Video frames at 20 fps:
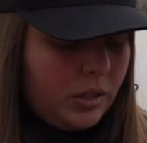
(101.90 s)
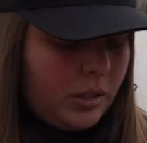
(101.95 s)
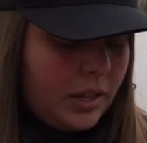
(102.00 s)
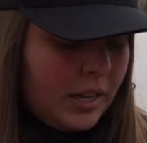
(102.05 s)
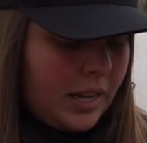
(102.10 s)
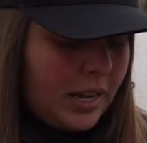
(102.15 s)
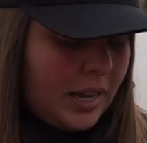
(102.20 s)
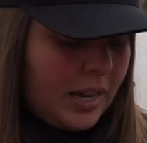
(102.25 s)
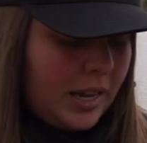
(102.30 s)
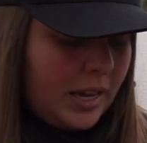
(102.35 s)

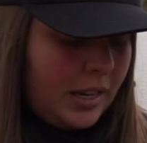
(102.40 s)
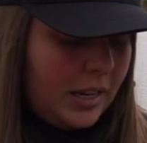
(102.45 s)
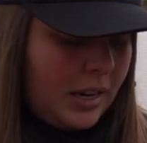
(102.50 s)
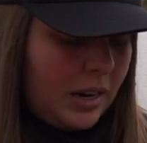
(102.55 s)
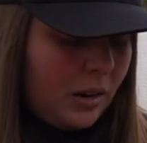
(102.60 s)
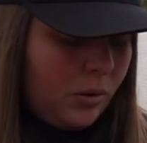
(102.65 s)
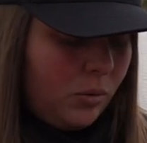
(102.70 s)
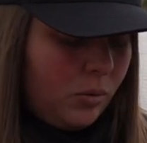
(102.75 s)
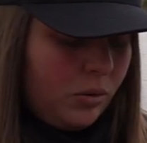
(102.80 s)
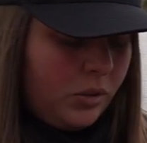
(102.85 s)
and
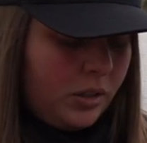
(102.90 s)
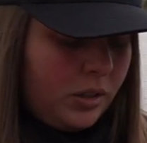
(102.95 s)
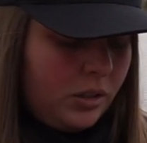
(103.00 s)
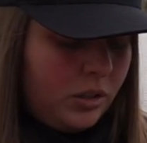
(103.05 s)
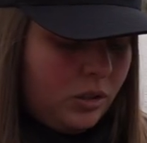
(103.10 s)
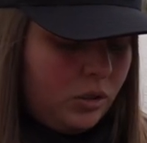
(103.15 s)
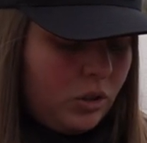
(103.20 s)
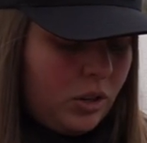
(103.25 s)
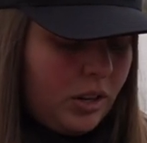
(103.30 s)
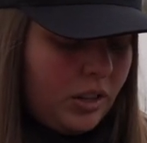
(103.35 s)
I wanted
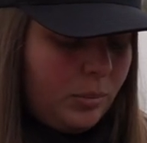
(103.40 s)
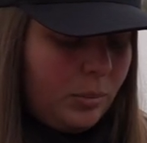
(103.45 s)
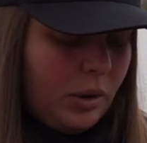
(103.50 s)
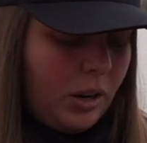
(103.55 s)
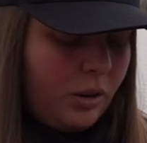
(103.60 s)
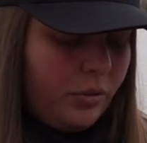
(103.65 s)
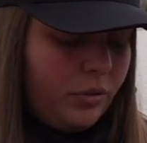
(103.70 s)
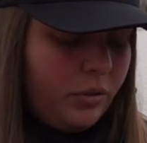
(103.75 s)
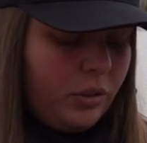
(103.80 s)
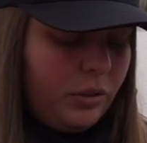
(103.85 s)
to try them
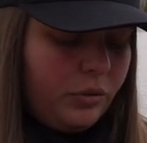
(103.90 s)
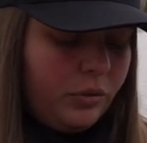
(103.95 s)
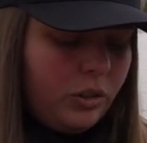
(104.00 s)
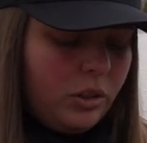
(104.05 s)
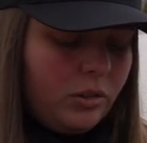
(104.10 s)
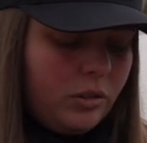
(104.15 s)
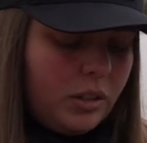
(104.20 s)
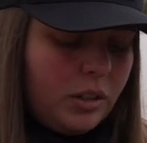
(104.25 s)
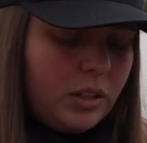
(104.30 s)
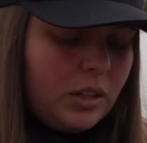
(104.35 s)
out for the
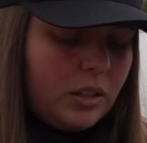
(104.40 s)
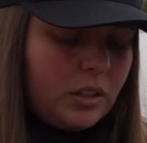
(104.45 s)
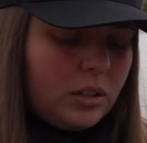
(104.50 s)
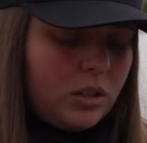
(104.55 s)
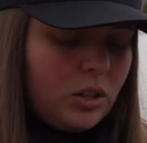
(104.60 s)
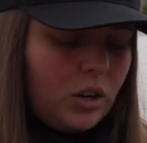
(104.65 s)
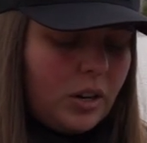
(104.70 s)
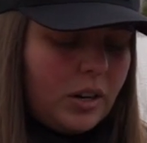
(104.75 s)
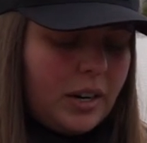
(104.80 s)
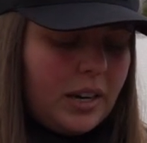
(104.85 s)
free rig.
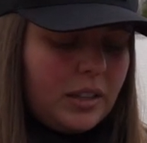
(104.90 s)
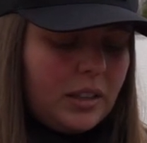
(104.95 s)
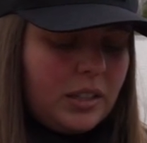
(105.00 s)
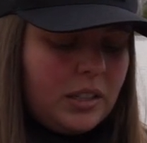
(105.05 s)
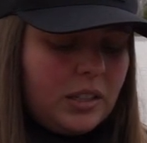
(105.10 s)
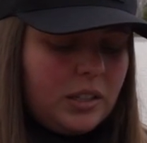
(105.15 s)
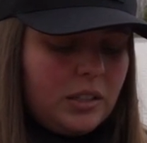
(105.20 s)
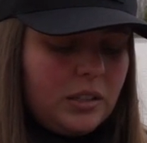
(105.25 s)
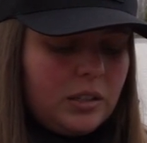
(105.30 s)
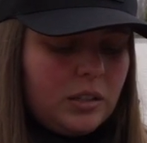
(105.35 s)
So I got
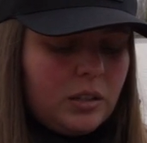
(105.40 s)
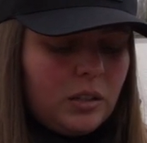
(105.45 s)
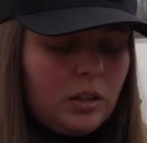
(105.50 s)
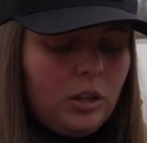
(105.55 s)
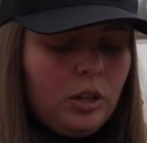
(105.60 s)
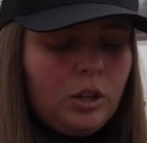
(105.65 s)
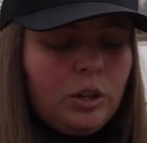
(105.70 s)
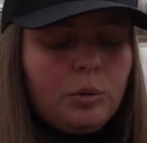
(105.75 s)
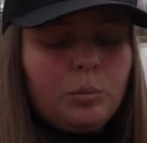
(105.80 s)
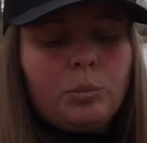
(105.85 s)
these
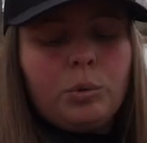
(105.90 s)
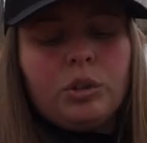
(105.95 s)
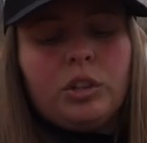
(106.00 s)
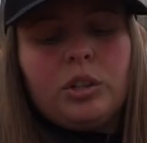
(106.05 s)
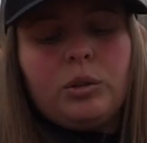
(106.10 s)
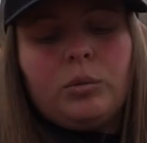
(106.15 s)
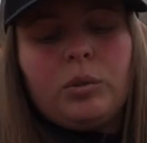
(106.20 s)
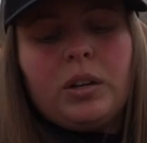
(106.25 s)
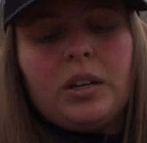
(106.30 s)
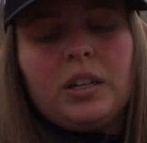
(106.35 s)

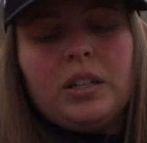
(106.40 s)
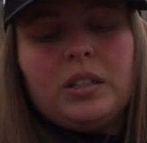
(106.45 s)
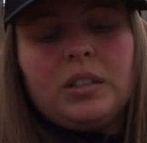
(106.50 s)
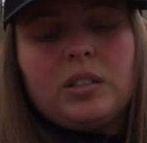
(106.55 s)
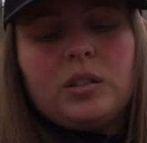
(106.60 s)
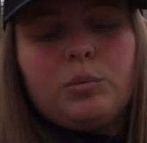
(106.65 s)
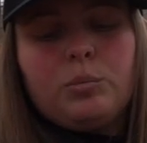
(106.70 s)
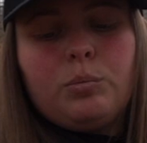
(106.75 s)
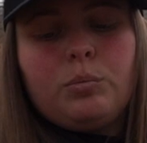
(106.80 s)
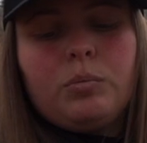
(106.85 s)
bullet
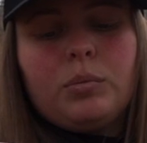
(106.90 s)
weights.